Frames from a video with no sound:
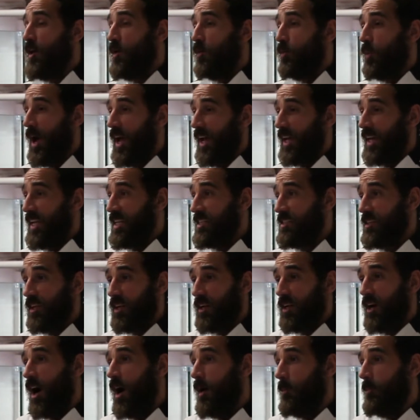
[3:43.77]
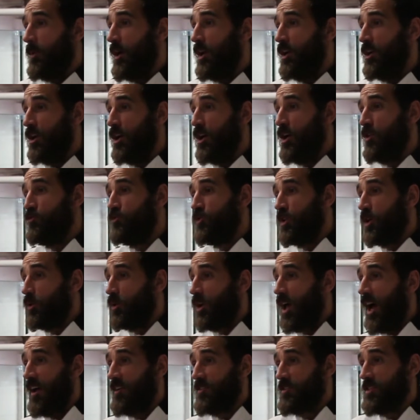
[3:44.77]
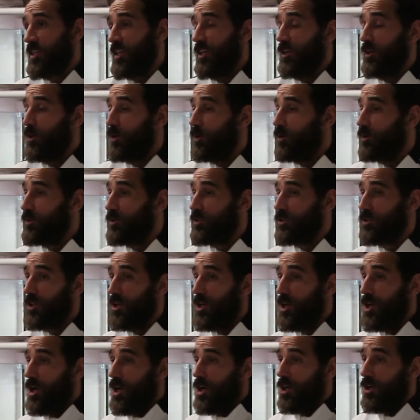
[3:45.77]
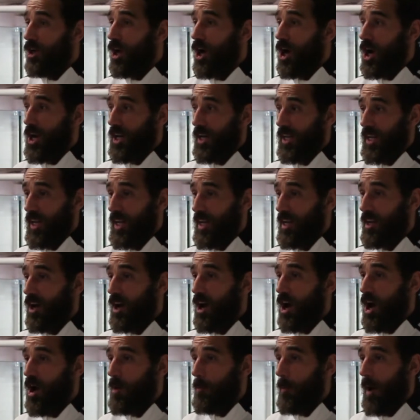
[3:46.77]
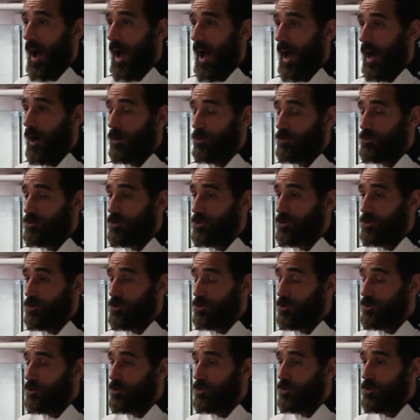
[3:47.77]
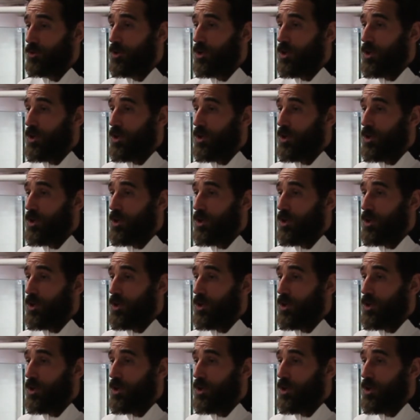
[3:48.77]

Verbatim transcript: where kids can come and learn real life skills, learning um, how to,